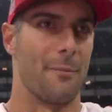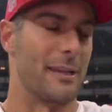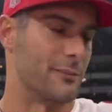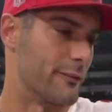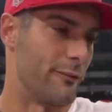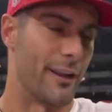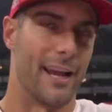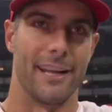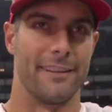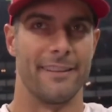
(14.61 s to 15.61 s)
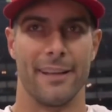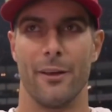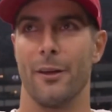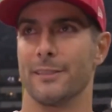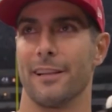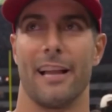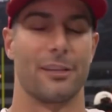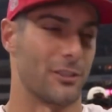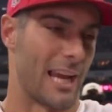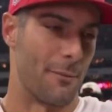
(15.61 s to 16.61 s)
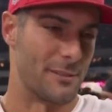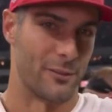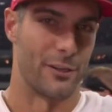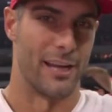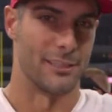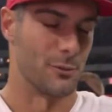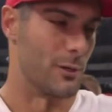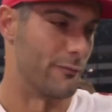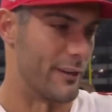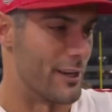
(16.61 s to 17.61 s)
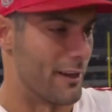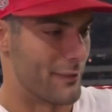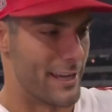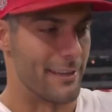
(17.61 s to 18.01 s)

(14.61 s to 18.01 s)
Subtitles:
it makes for a fun night, and it was an electric atmosphere tonight, so we were feeding off that.